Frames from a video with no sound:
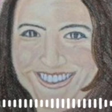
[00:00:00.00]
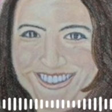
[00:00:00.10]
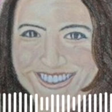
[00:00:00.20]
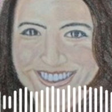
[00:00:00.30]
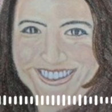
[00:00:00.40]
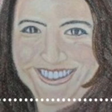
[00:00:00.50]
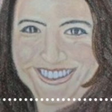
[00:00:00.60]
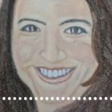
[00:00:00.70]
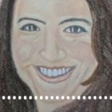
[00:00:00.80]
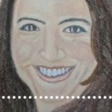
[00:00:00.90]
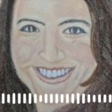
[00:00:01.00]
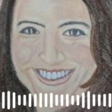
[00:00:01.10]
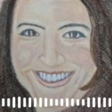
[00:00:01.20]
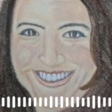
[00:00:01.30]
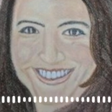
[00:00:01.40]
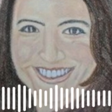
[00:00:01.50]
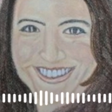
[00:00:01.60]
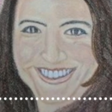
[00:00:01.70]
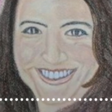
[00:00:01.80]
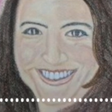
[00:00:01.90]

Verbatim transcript: Okay? So to recap,